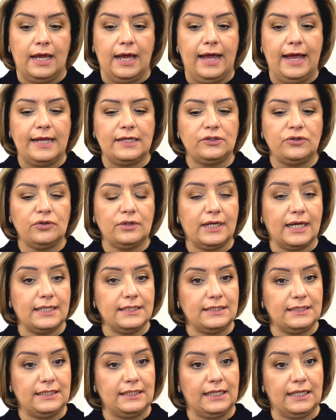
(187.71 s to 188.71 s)
As you can
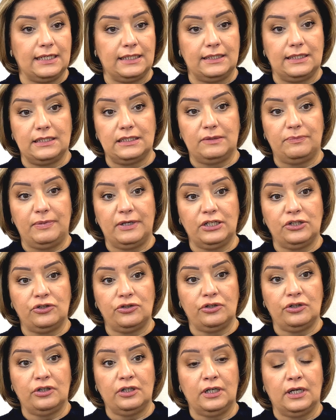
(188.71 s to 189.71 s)
see in this
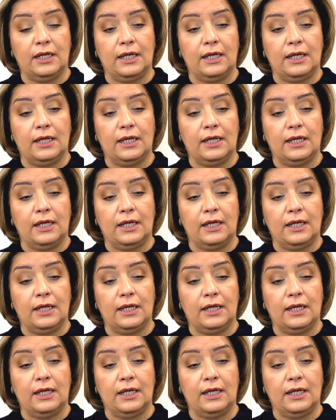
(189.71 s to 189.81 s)
picture,